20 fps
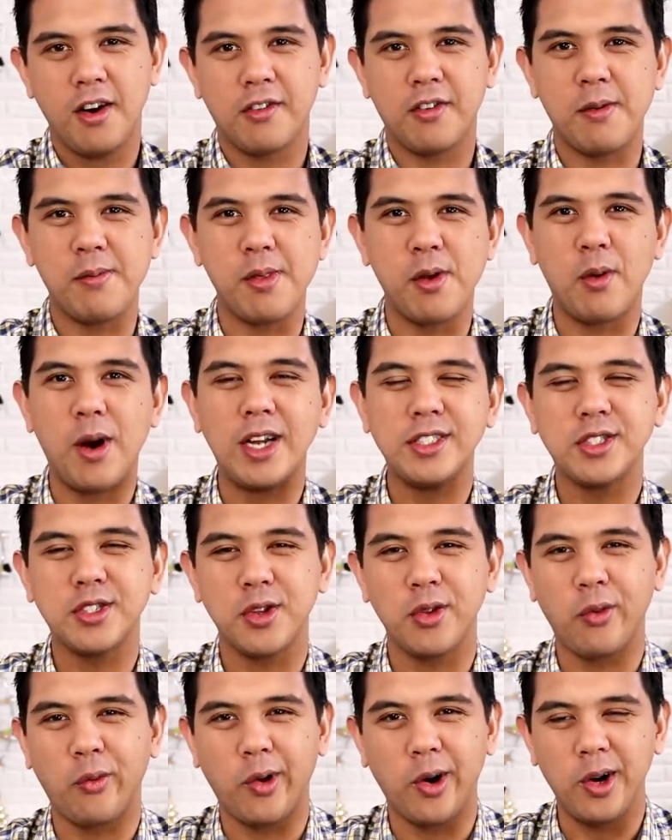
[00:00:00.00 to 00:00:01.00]
from the rest
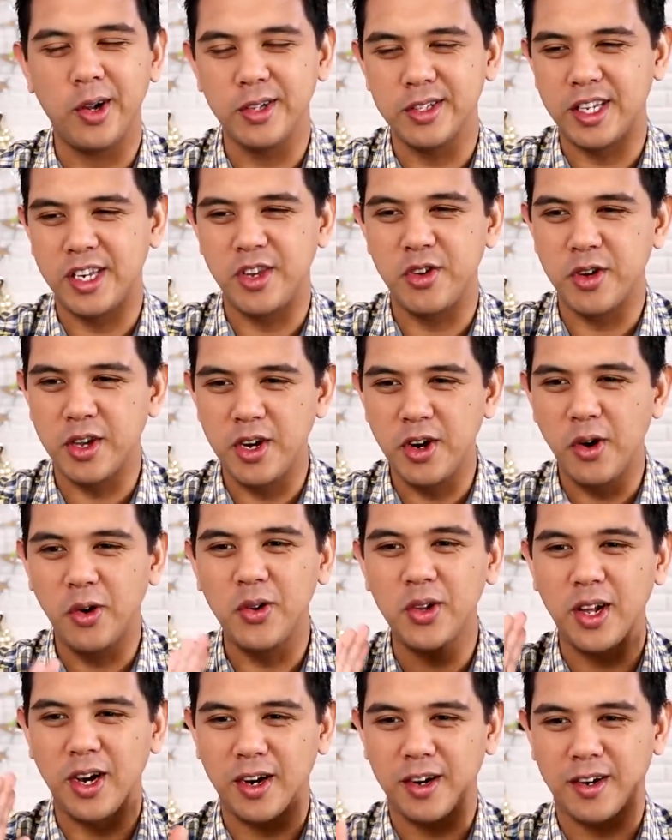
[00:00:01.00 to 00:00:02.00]
of the world and you can no
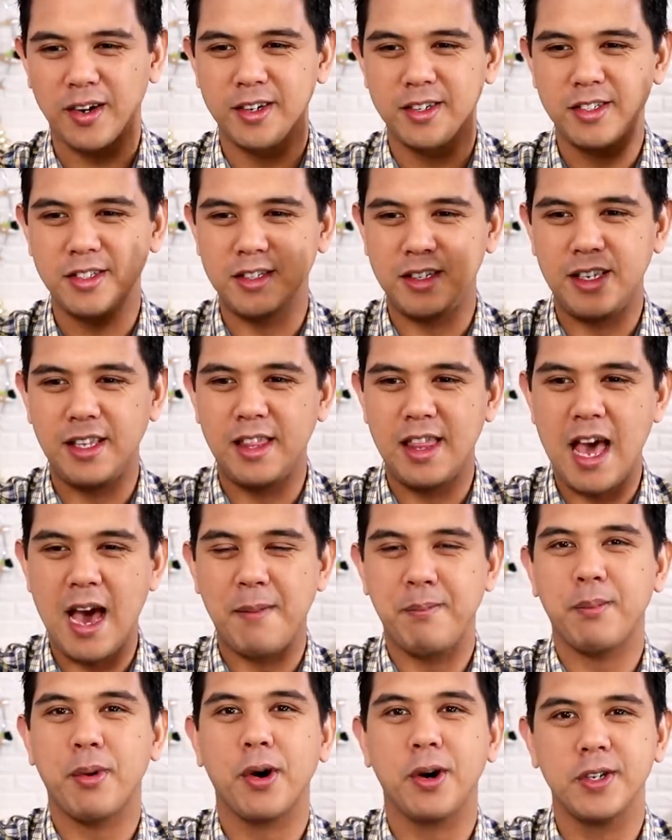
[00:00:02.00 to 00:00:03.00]
longer see
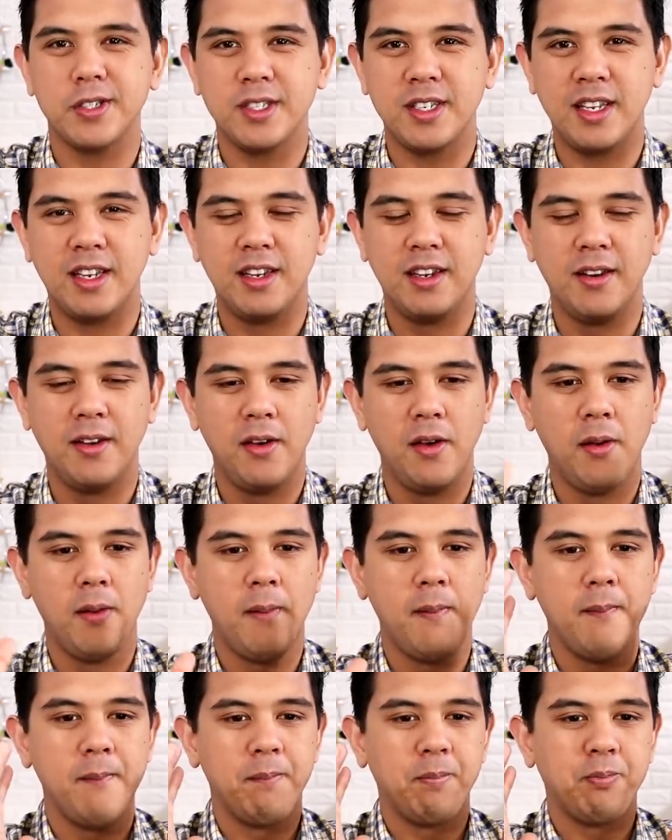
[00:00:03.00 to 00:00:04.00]
that person
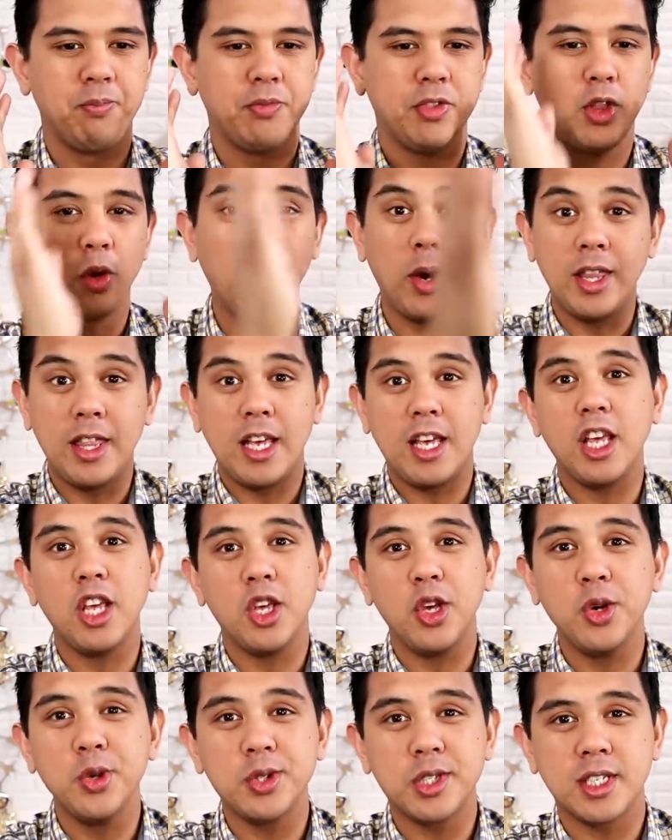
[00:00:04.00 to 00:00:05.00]
the way that you
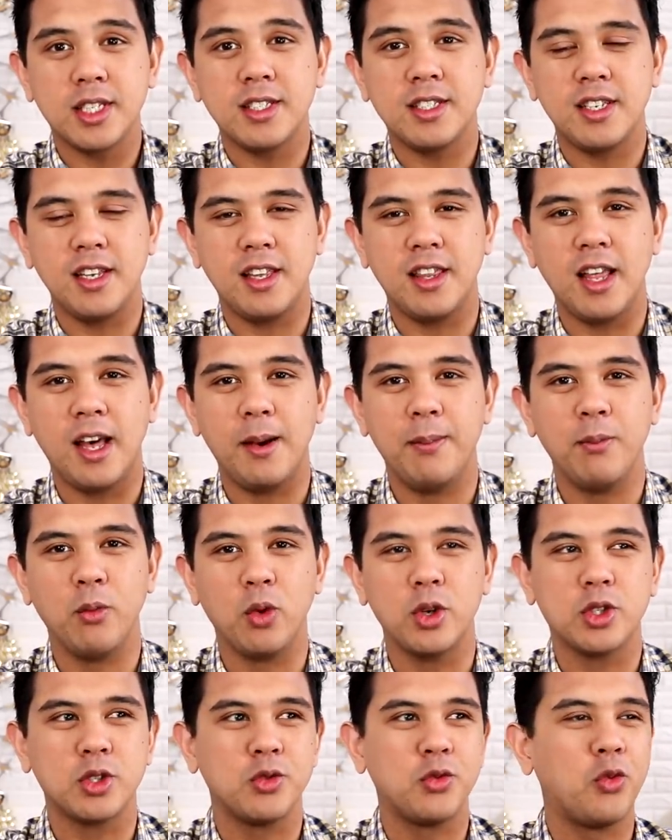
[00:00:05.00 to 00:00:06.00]
used to see them,
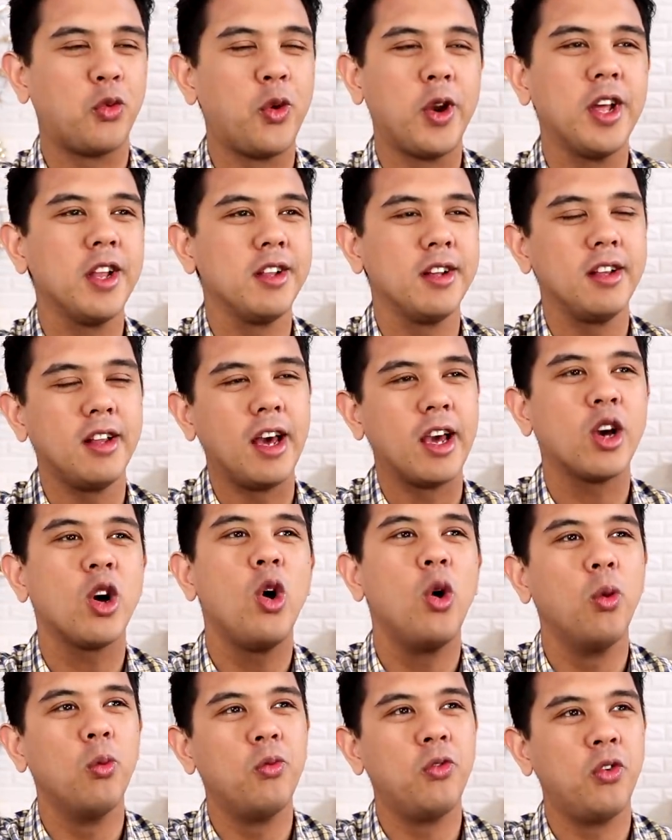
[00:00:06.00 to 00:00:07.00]
which was really like
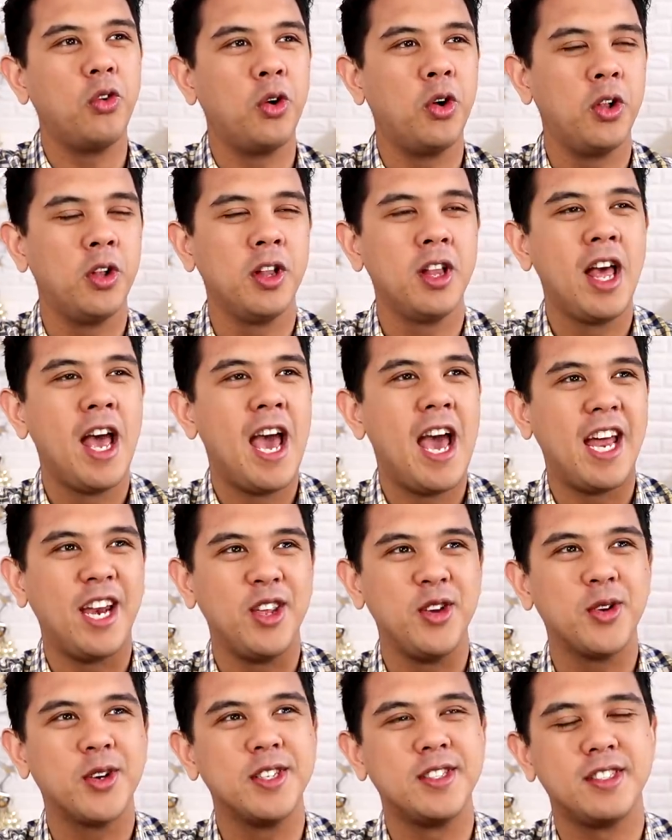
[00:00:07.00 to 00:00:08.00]
hopeful and
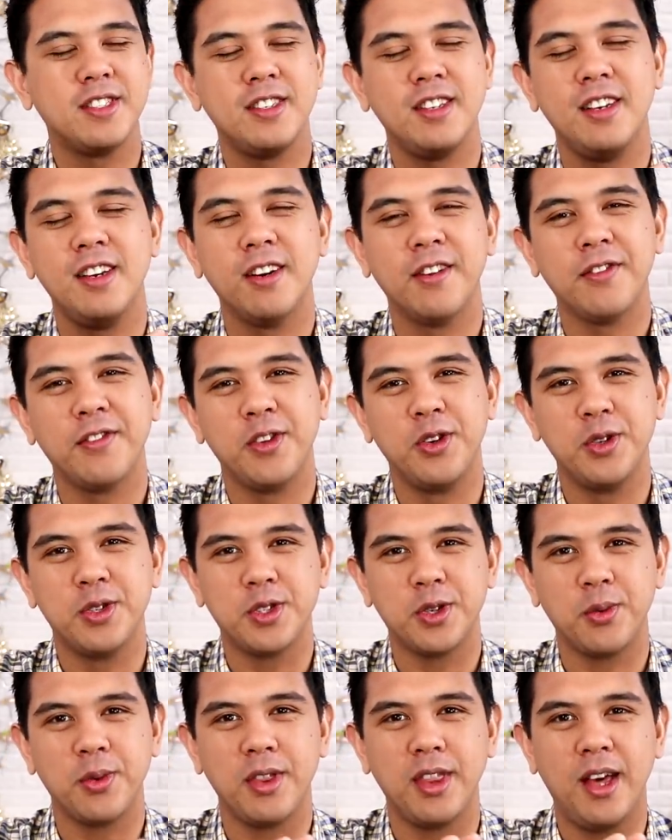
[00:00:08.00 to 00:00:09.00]
you could see your
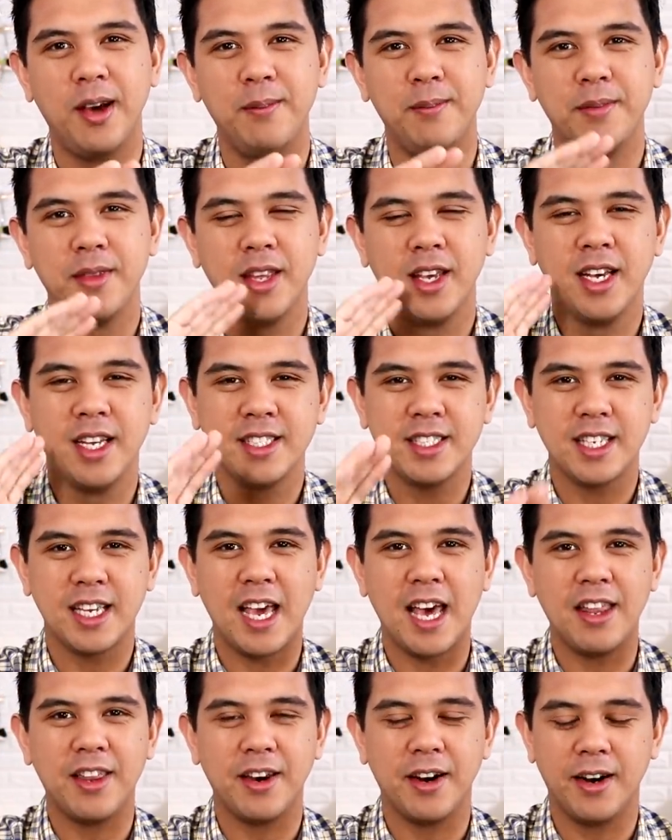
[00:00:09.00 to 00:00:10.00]
future with them
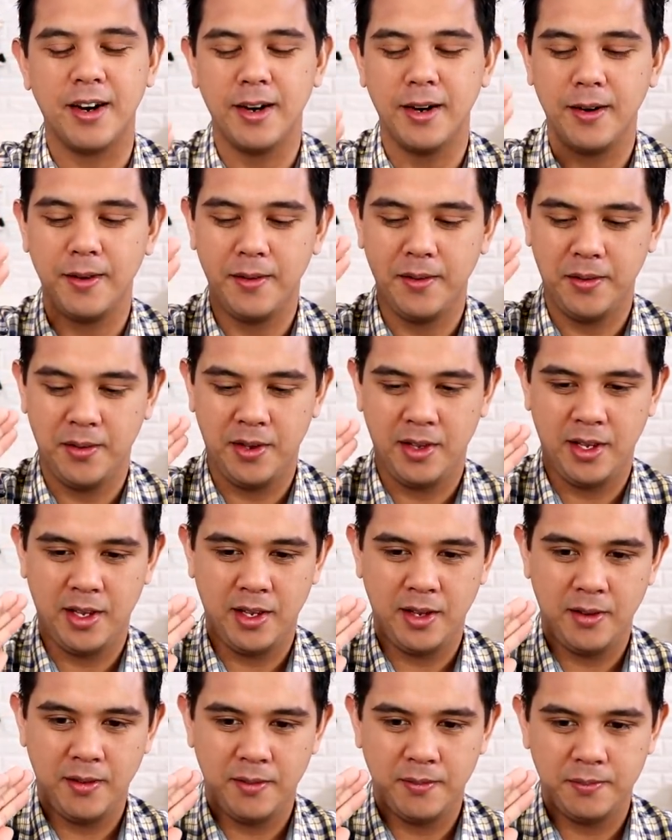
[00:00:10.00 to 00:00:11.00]
together.
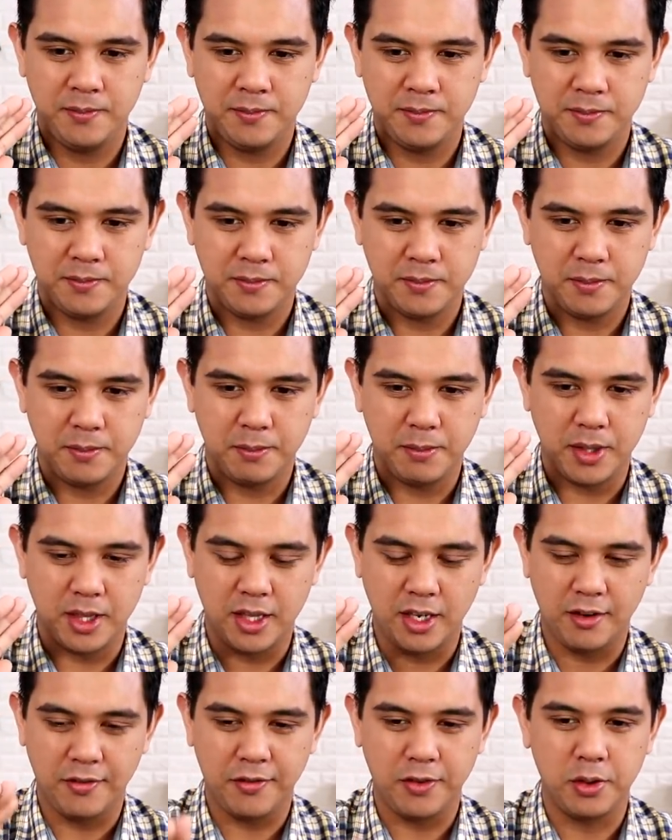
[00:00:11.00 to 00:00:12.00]
But
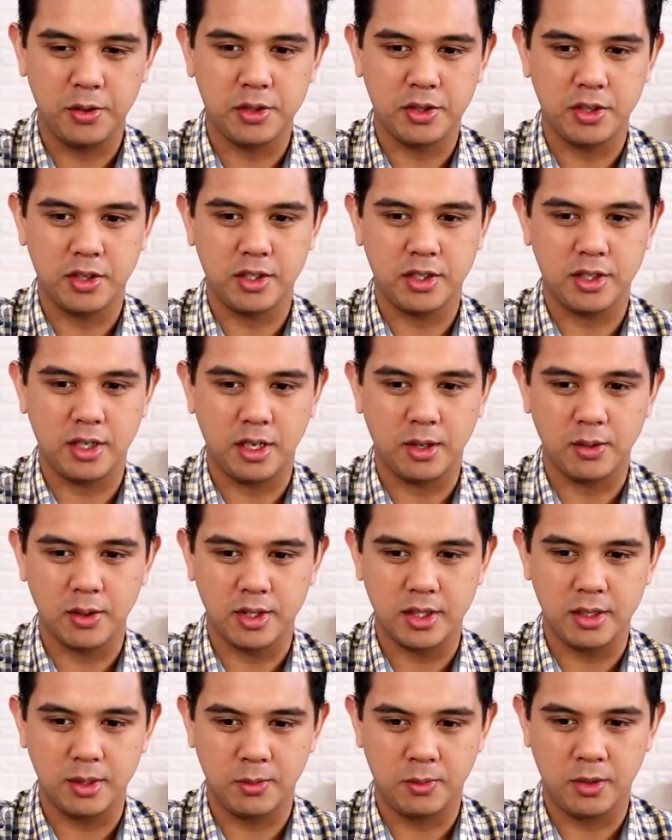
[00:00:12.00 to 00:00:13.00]
their future is like with
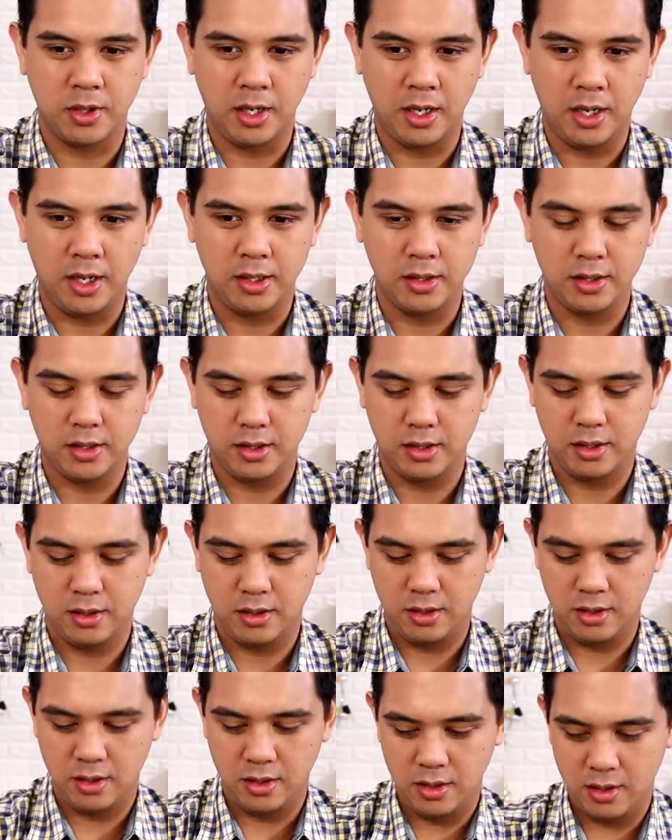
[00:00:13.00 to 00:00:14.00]
someone else.
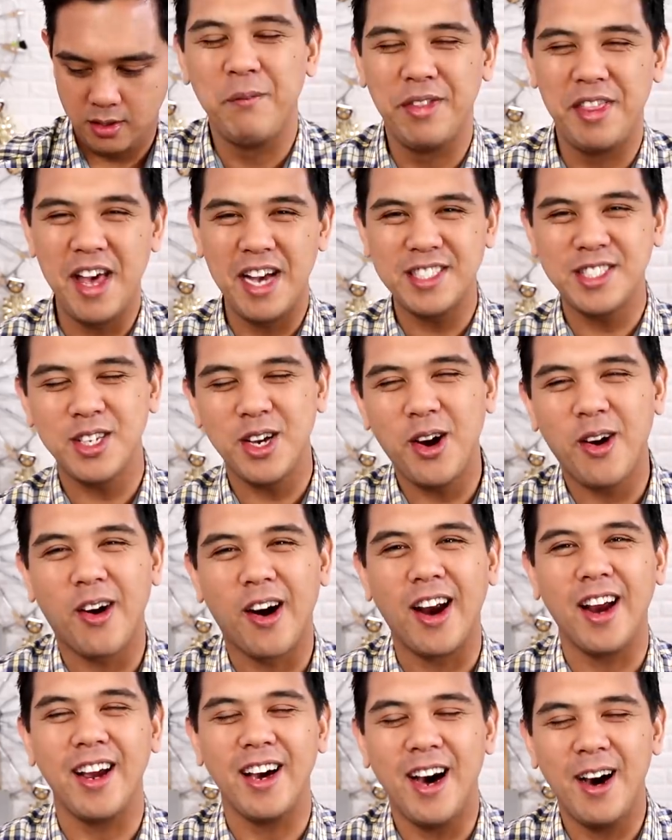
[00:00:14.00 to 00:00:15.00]
But that's all
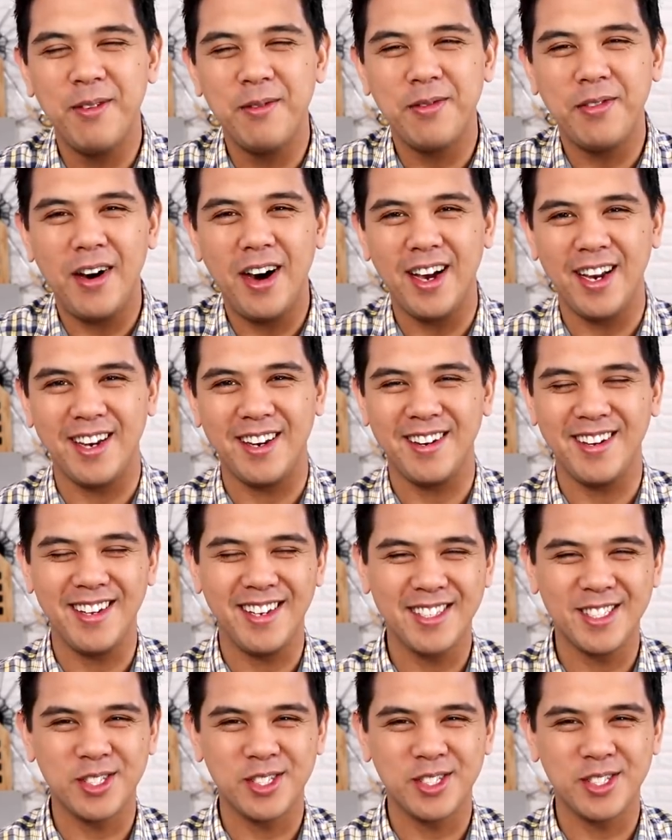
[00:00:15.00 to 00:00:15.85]
right, I'm fine.